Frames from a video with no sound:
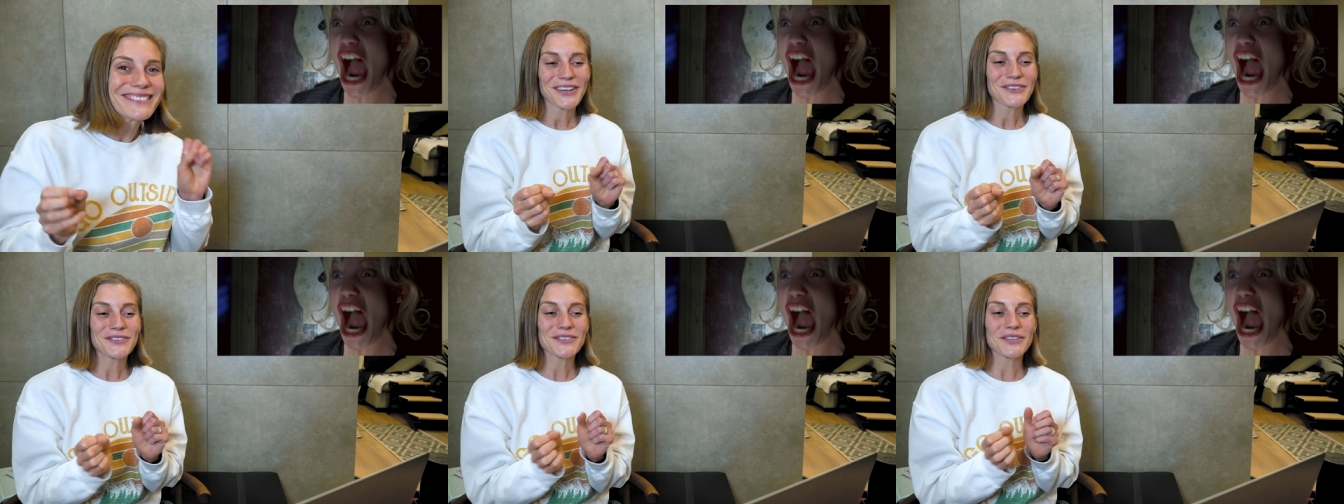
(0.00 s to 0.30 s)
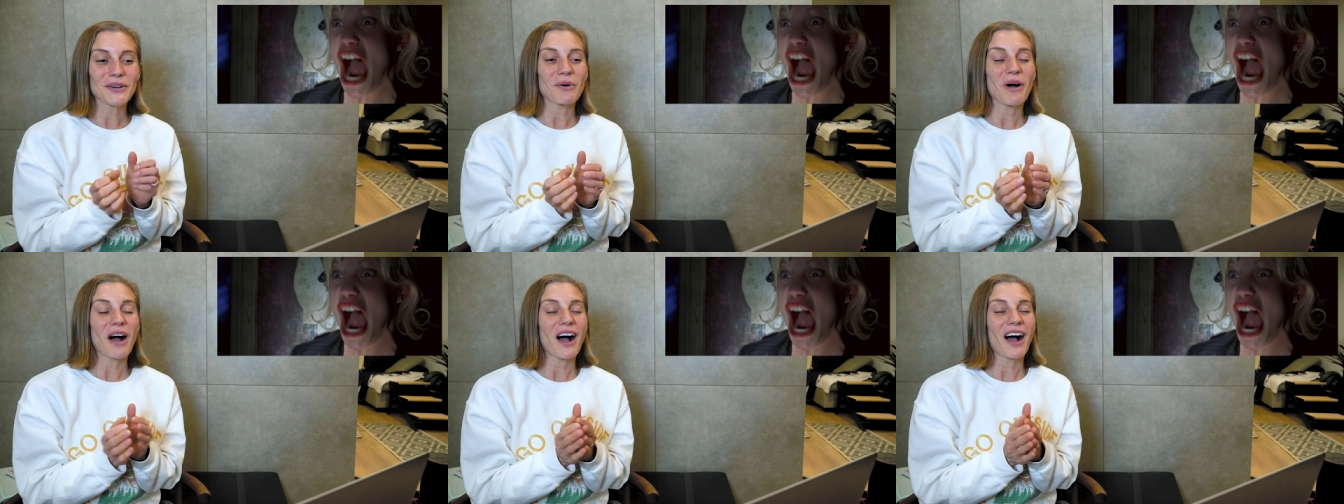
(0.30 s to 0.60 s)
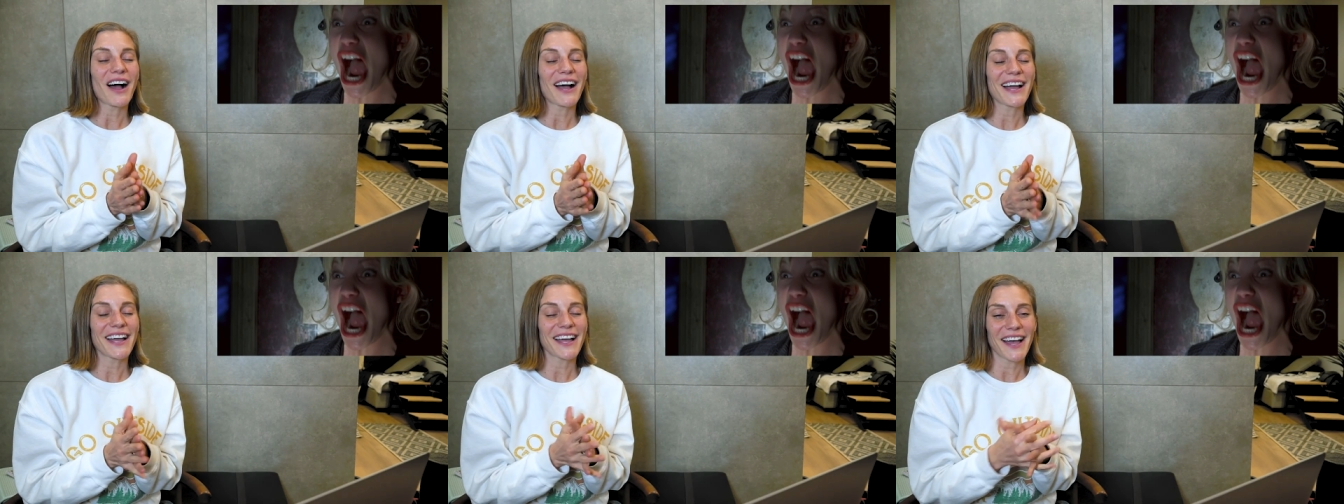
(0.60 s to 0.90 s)
So
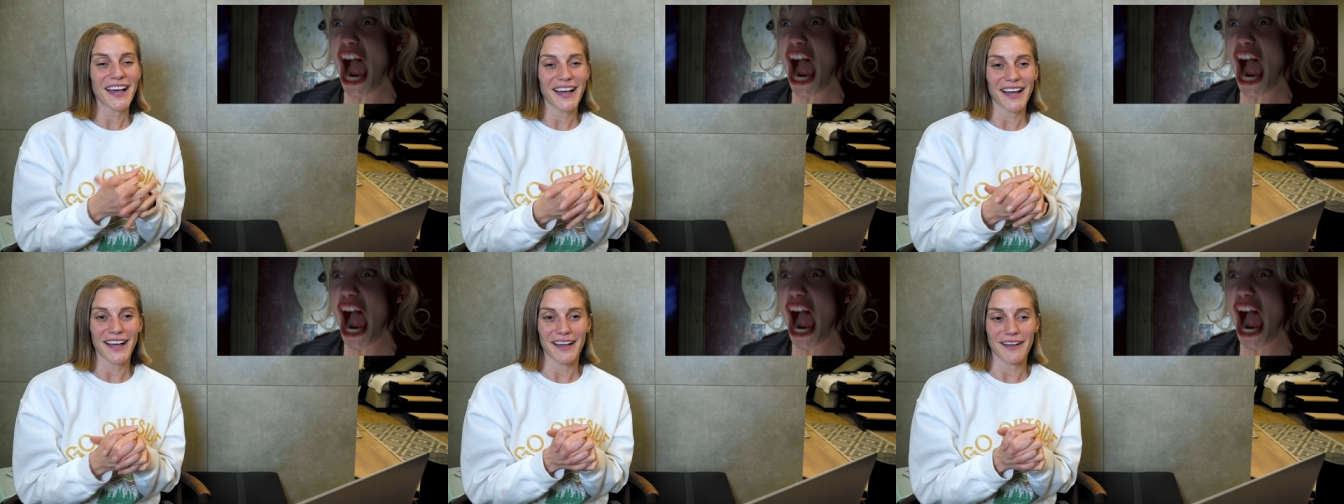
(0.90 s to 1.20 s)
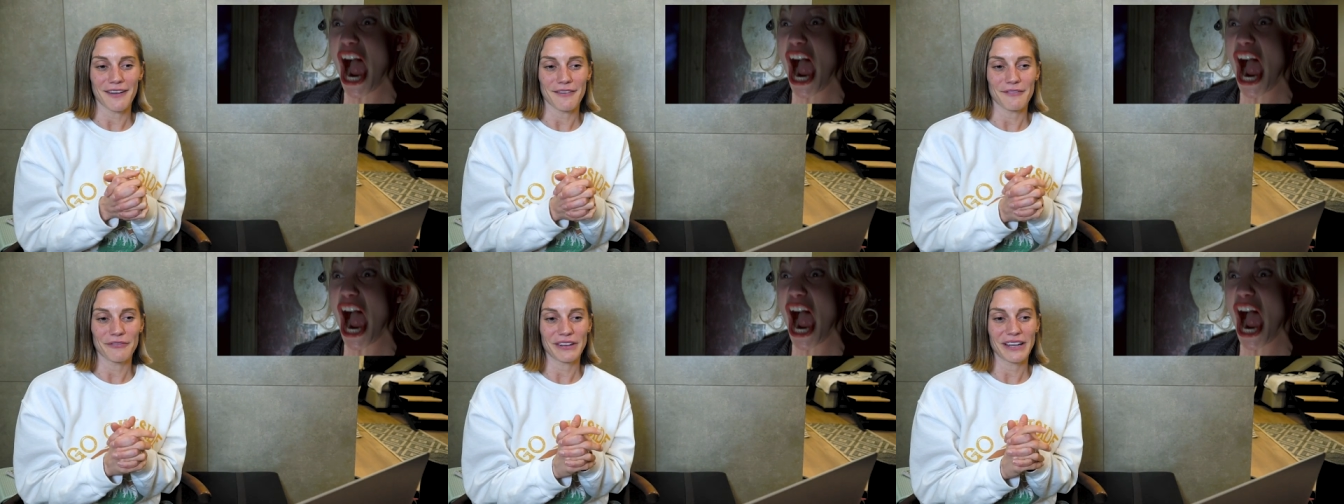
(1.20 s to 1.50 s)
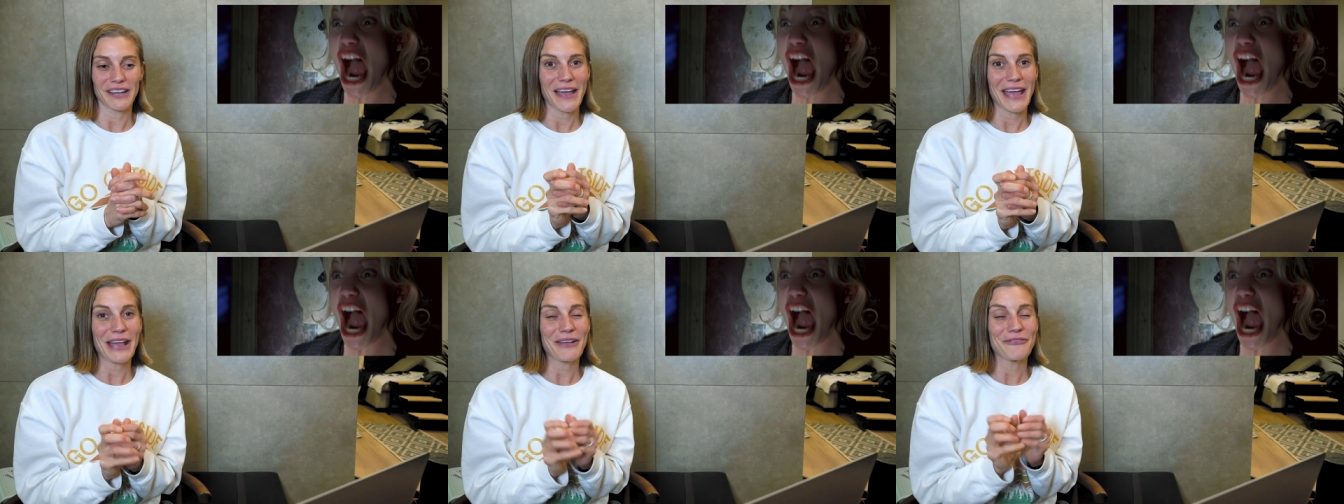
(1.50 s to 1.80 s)
I have
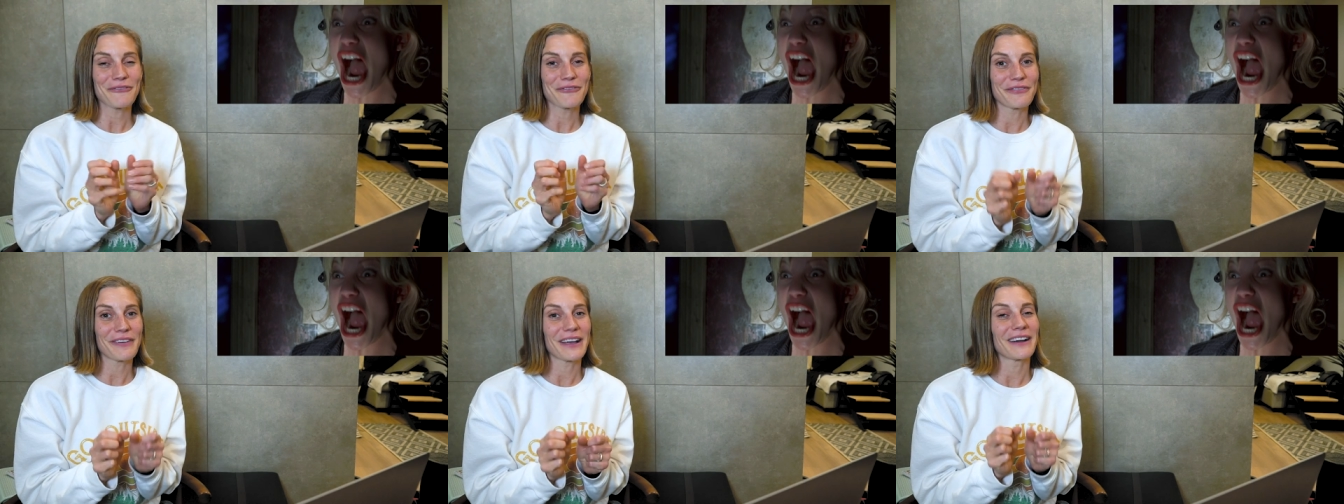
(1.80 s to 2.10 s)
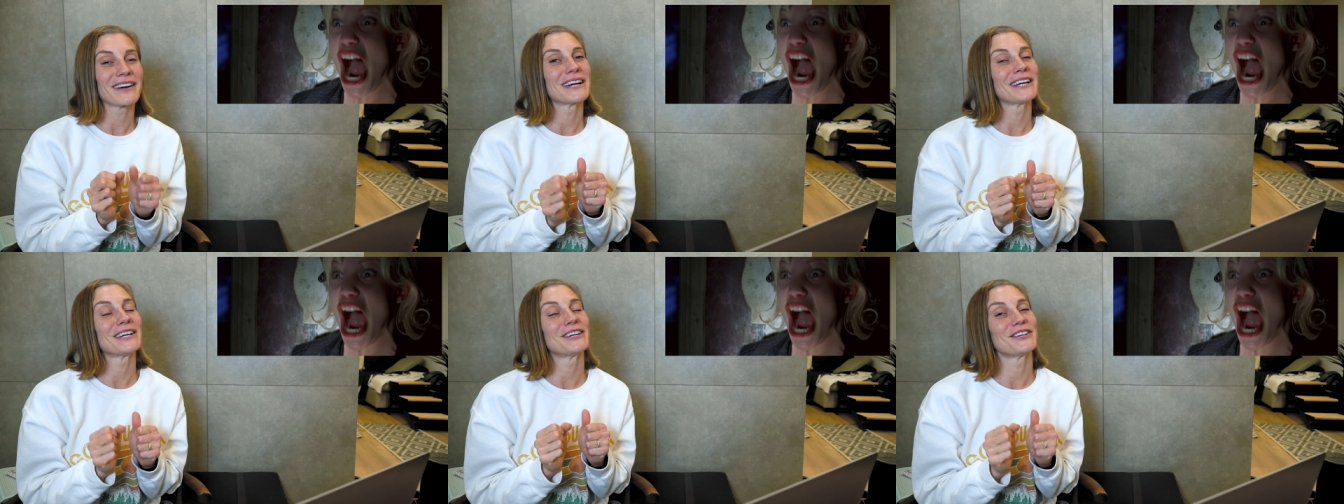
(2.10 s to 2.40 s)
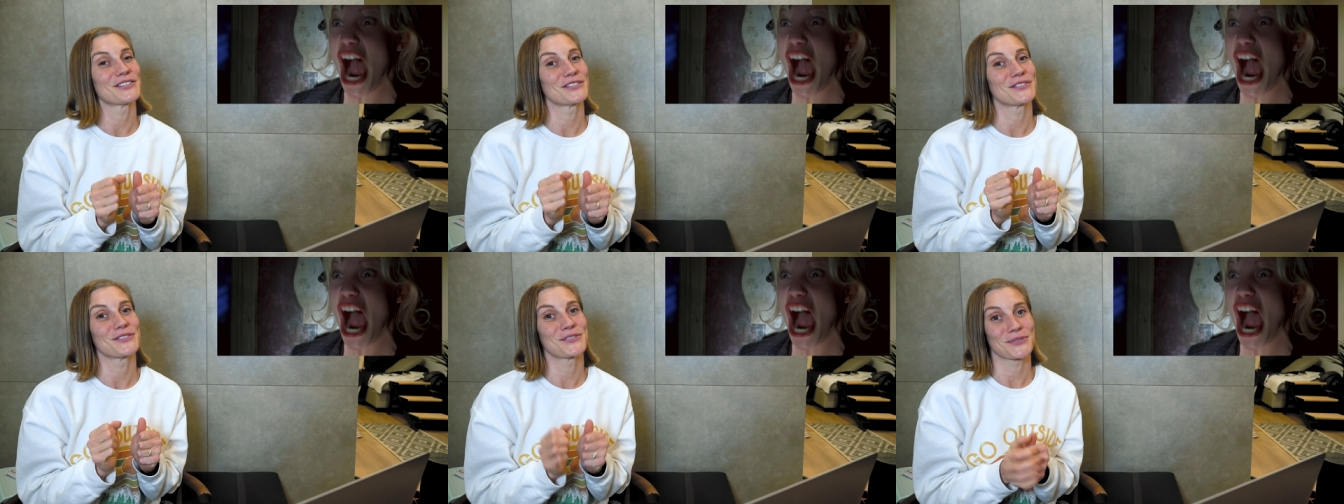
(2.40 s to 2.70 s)
a very
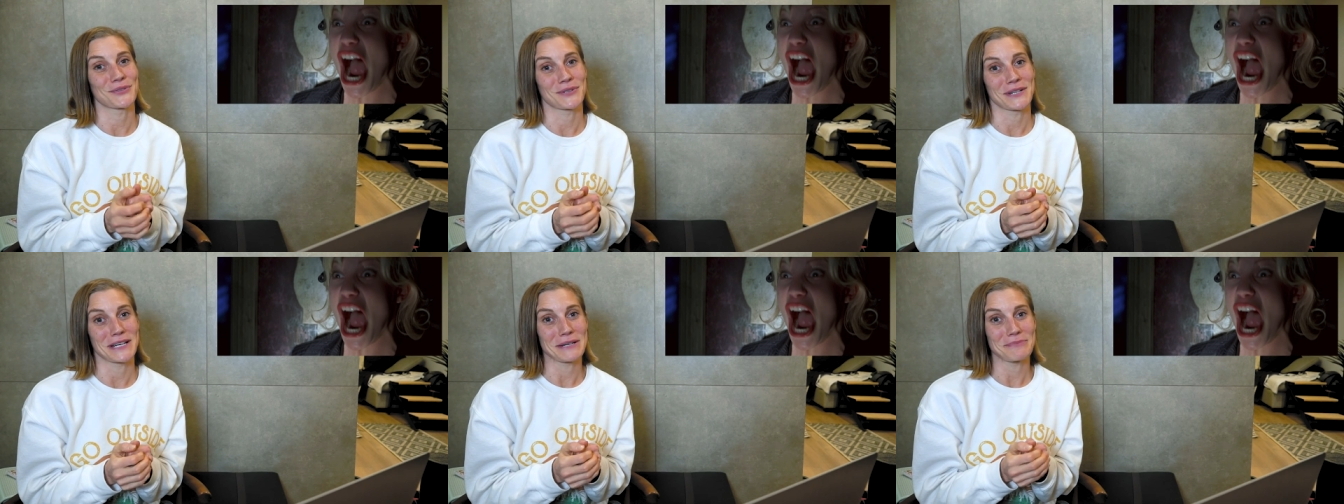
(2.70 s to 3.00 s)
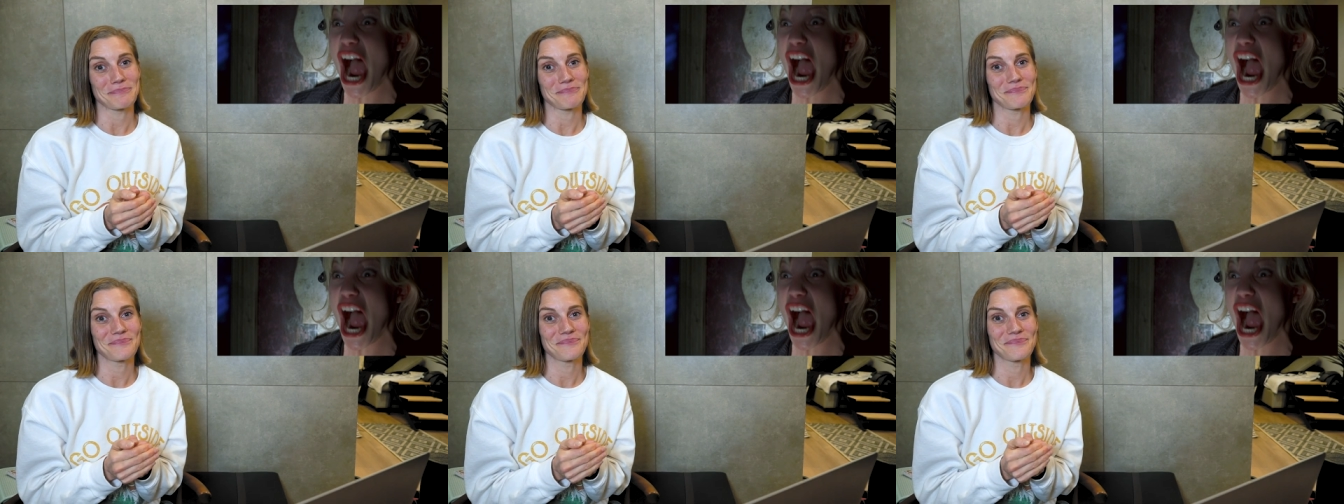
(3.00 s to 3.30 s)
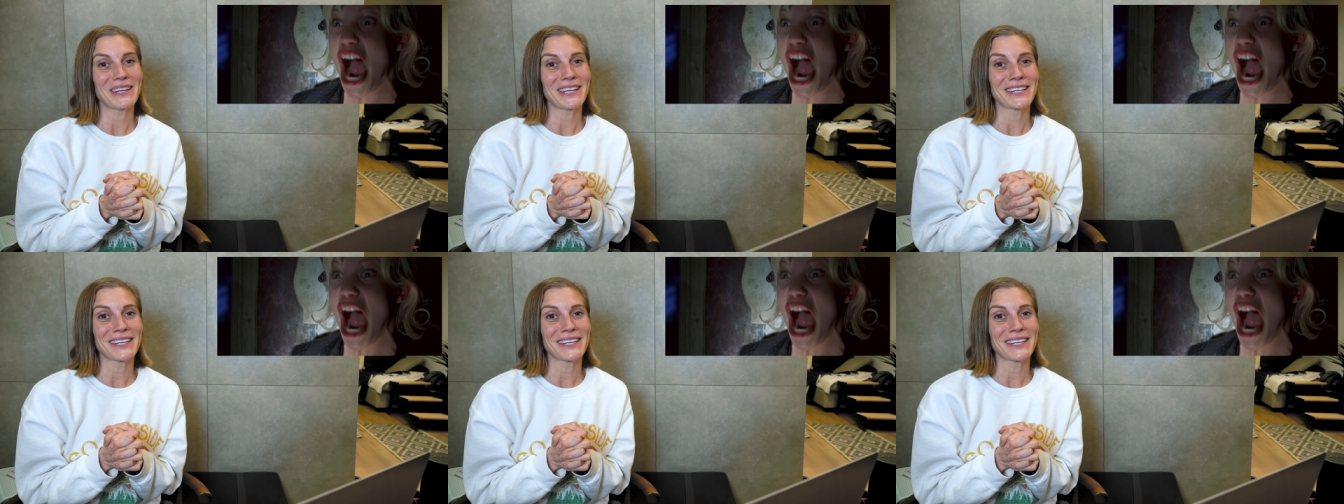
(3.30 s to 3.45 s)
good scream.